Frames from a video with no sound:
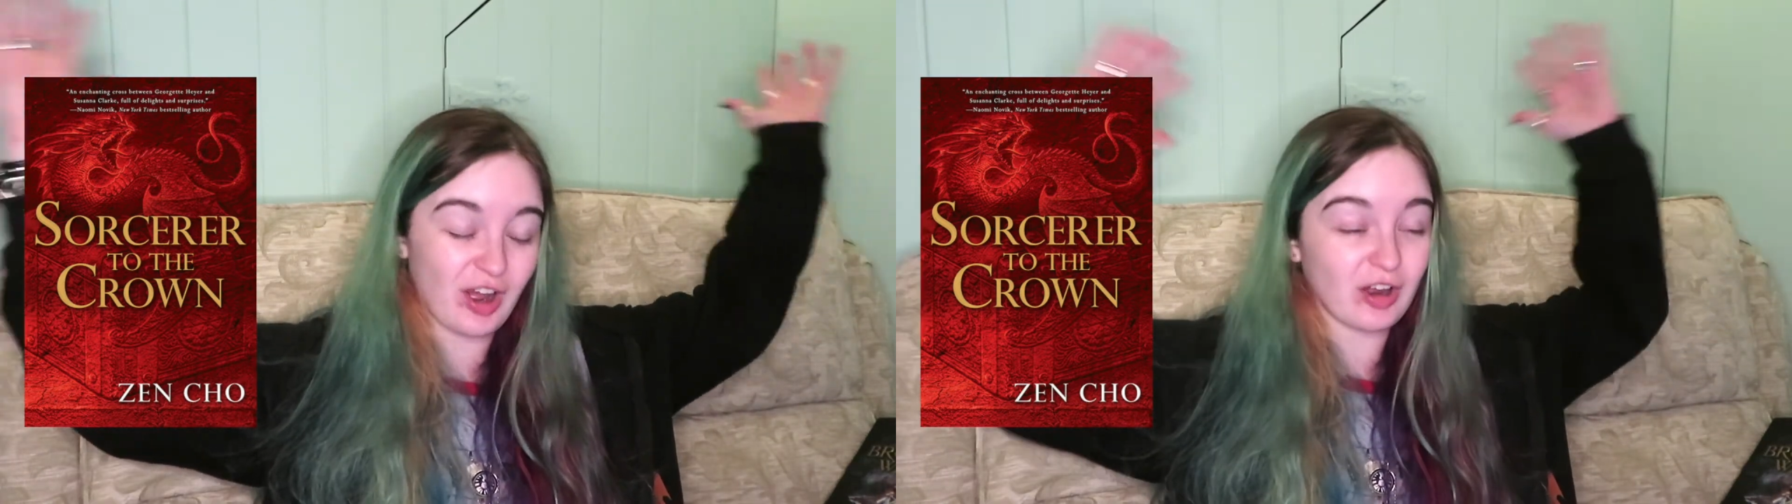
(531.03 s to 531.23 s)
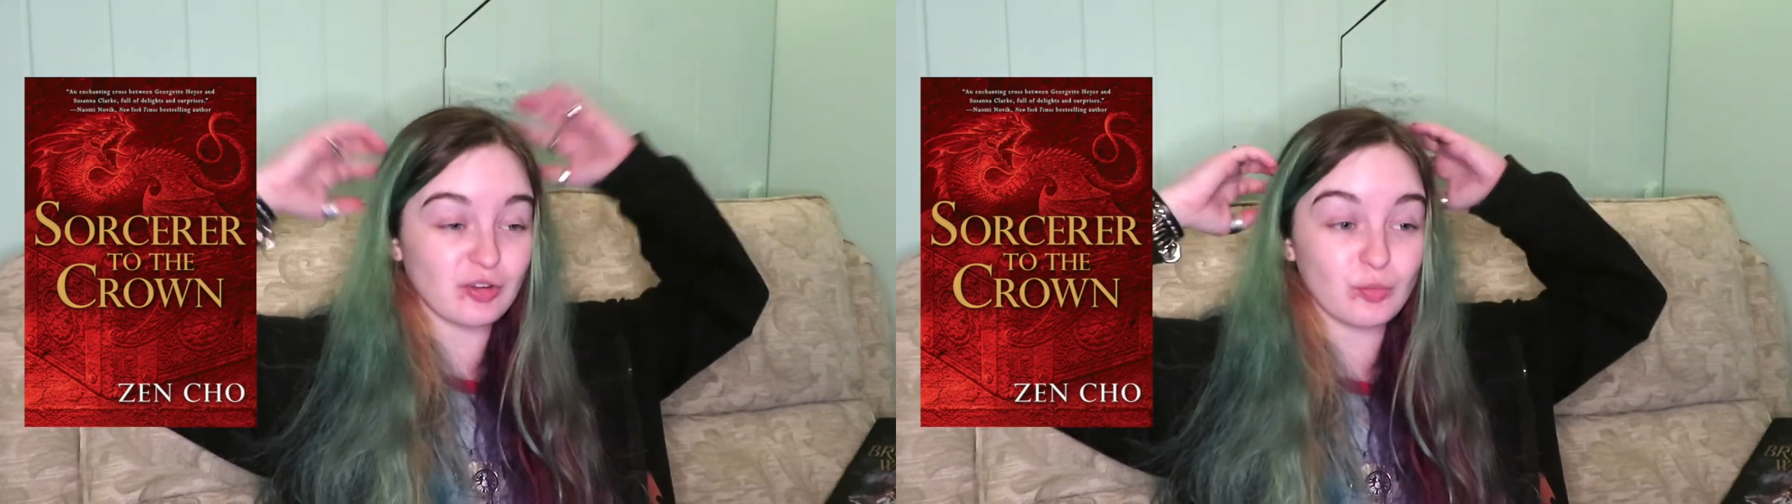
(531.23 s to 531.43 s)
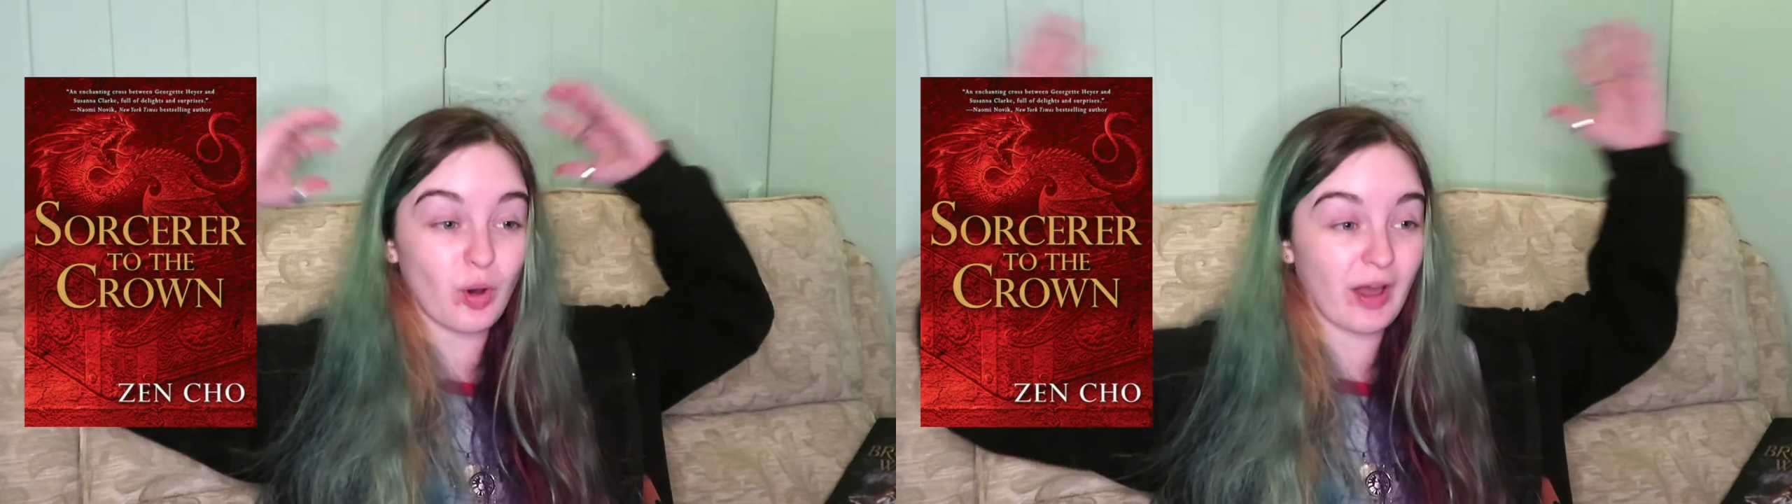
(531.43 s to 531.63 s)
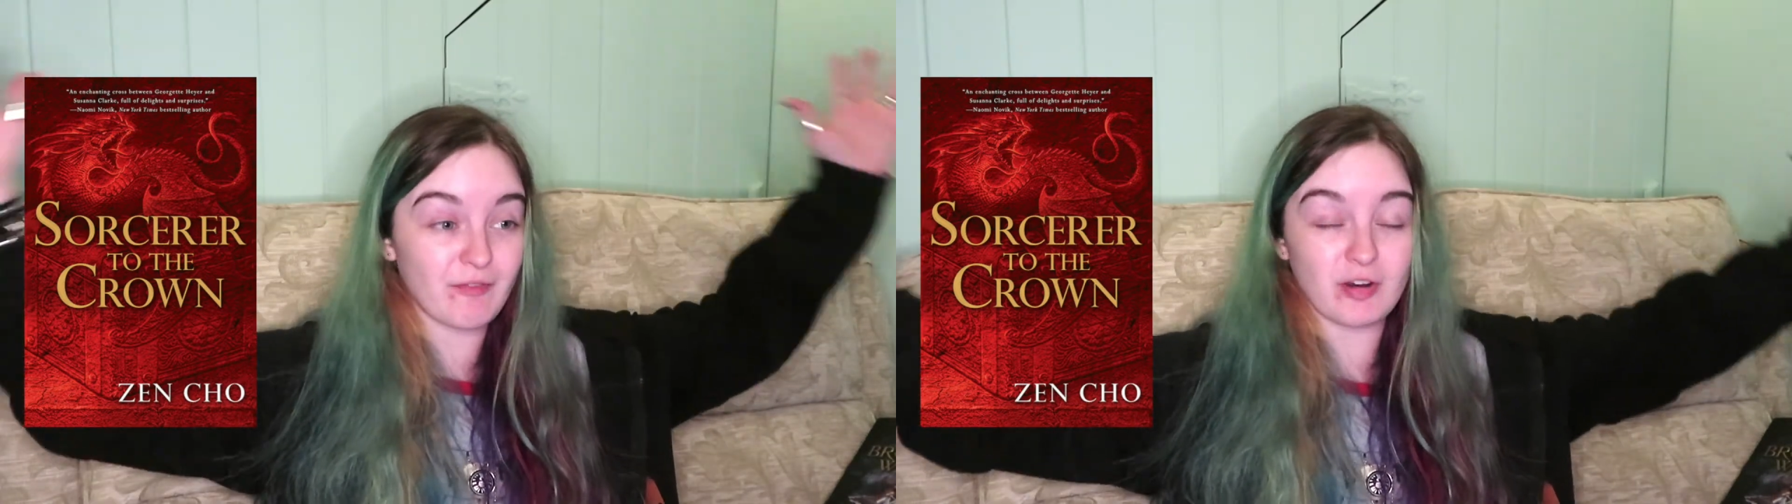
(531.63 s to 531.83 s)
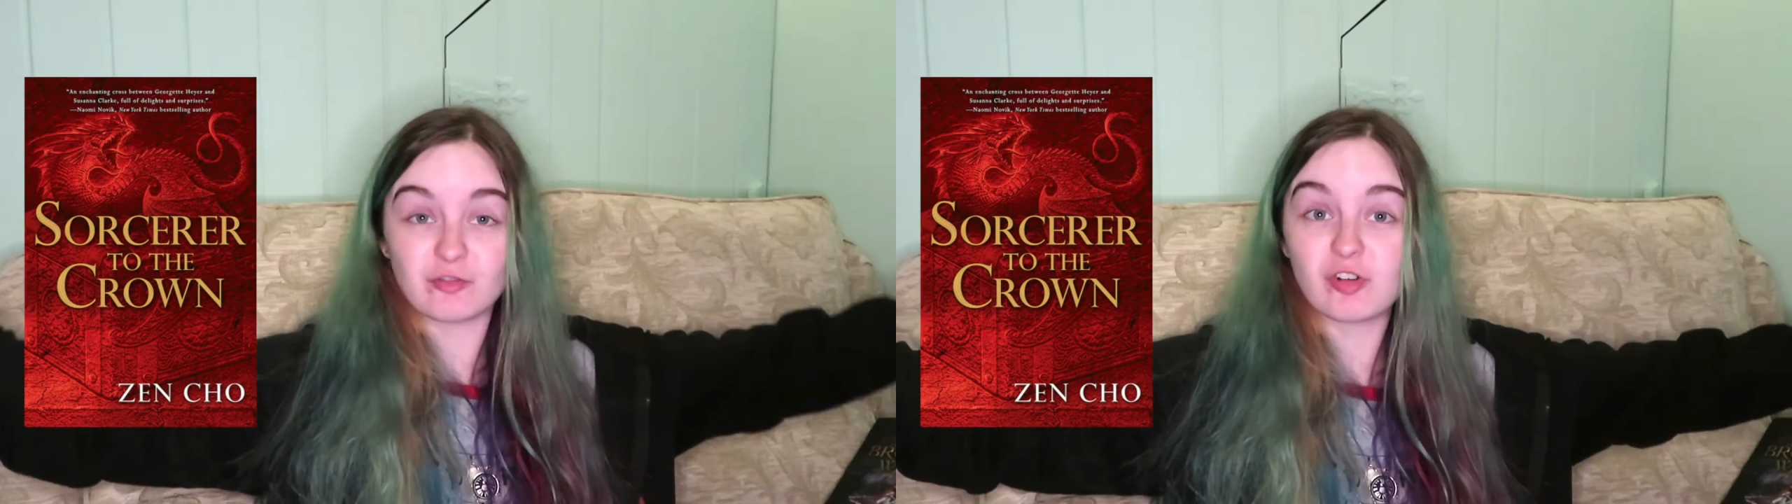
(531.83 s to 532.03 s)
I do not have
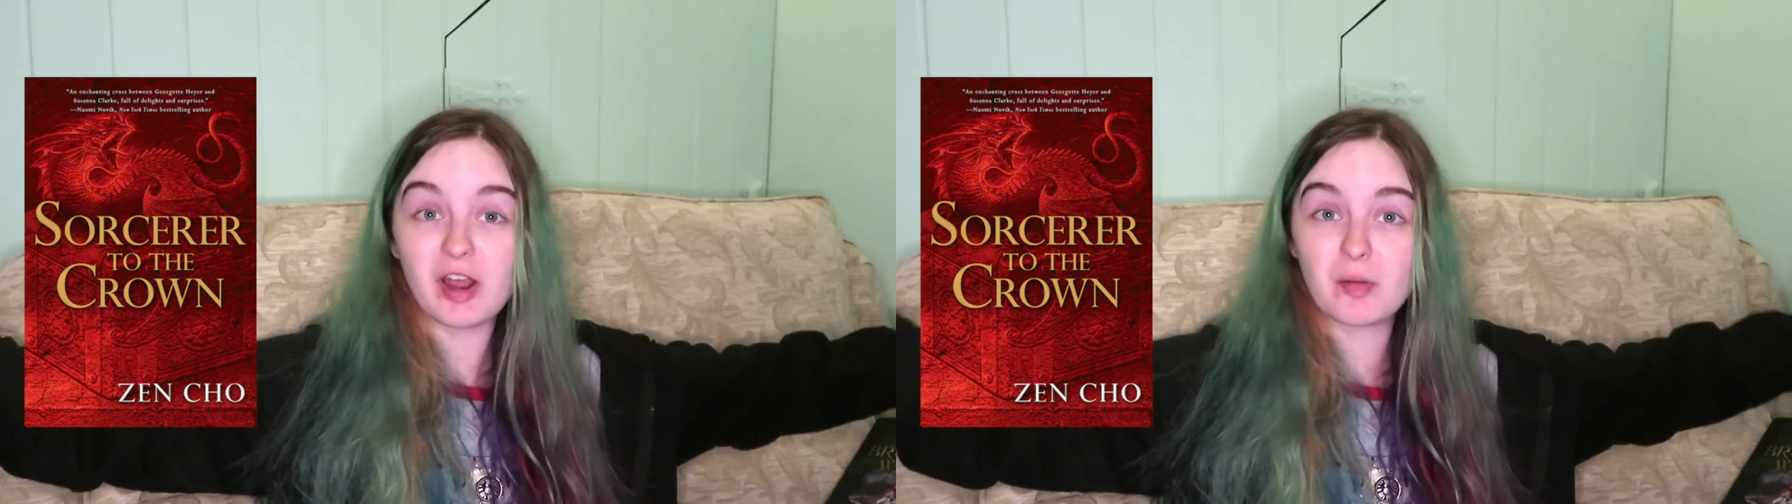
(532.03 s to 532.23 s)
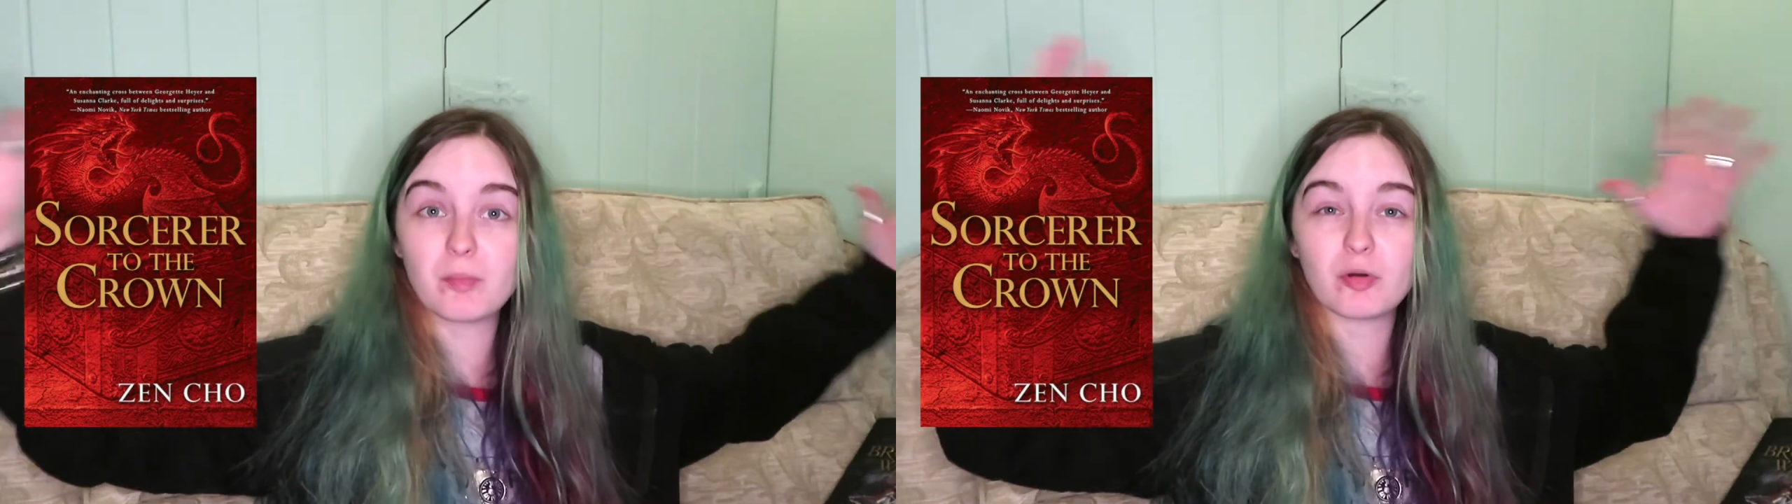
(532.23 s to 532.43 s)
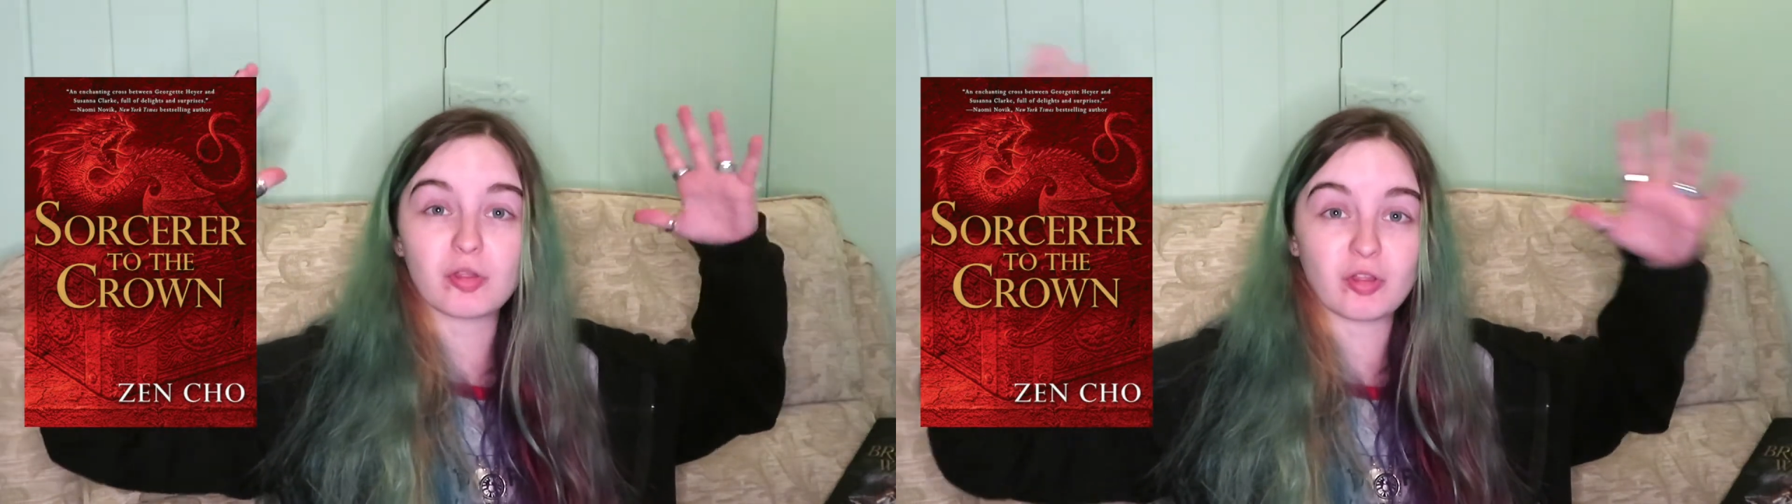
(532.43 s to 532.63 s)
enough dragon books.